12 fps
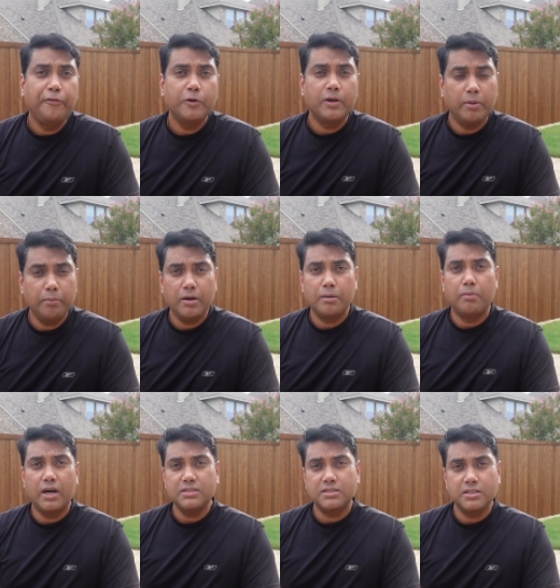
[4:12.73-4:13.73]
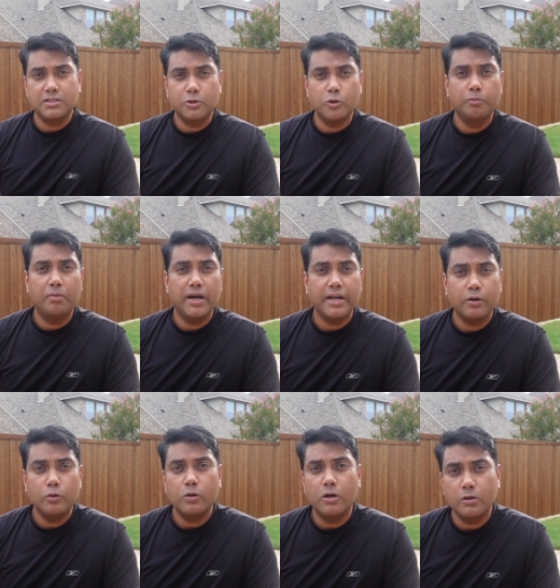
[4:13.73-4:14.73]
If you remember a masterstroke by
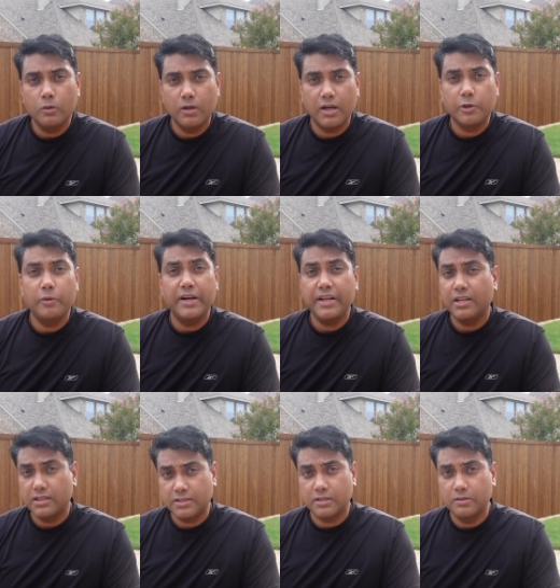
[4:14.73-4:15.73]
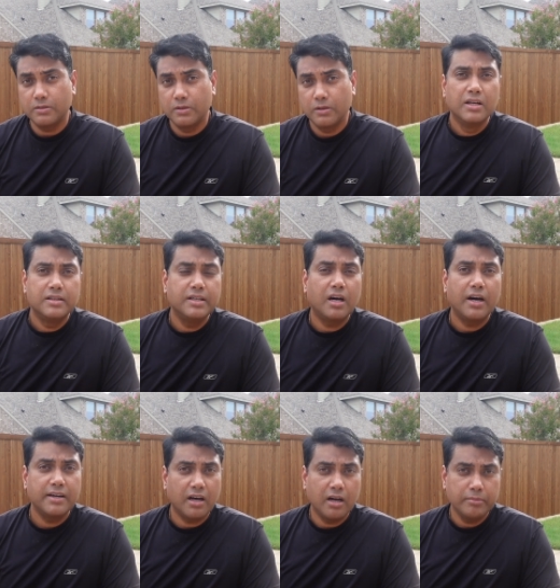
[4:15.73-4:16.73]
Coca-Cola 20 years ago, they
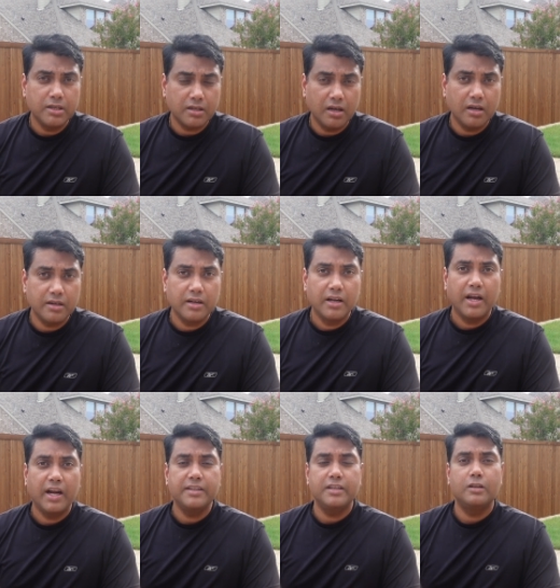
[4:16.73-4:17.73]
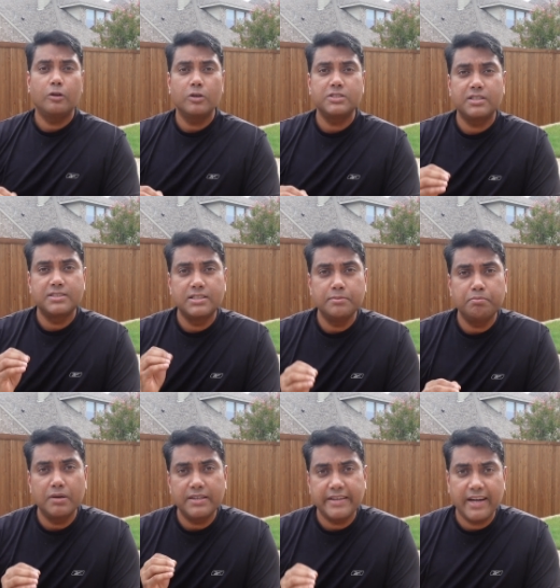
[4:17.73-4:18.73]
hired Aamir Khan and they launched a
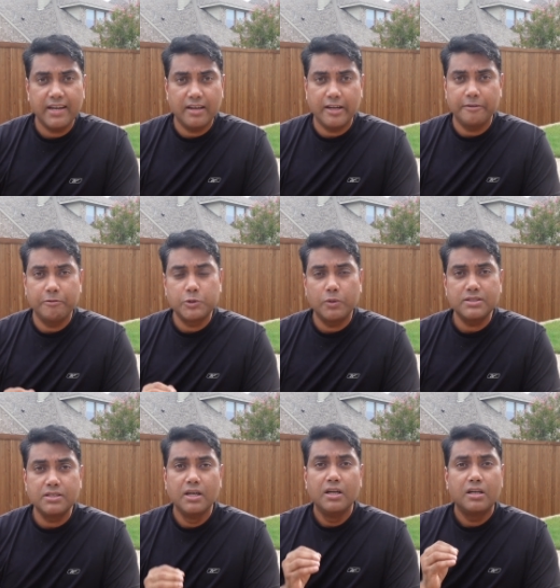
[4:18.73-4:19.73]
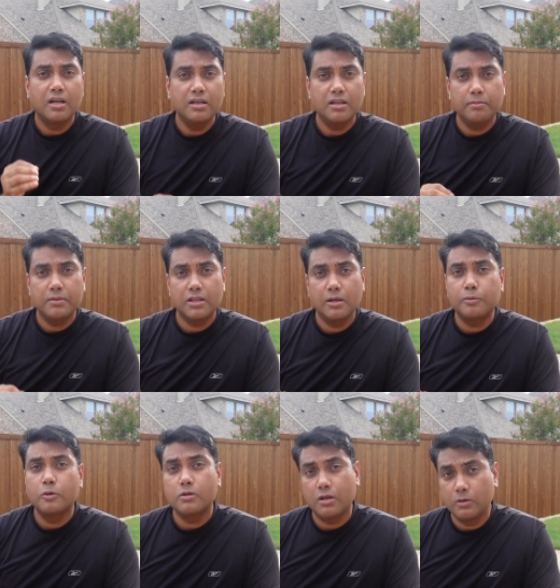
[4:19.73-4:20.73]
simple tagline which was Thanda Matlab
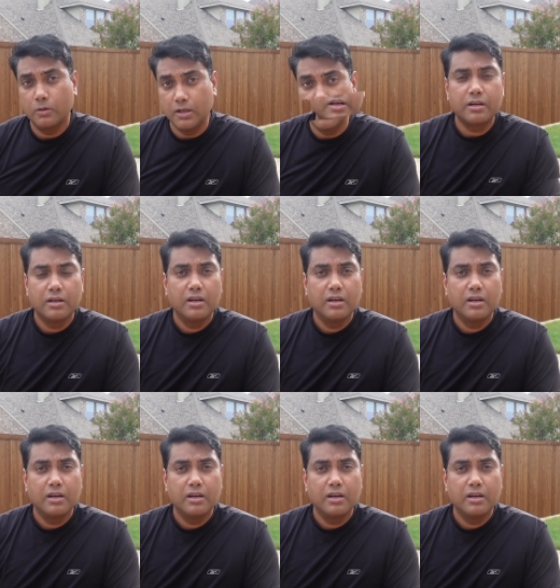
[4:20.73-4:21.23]
Coca-Cola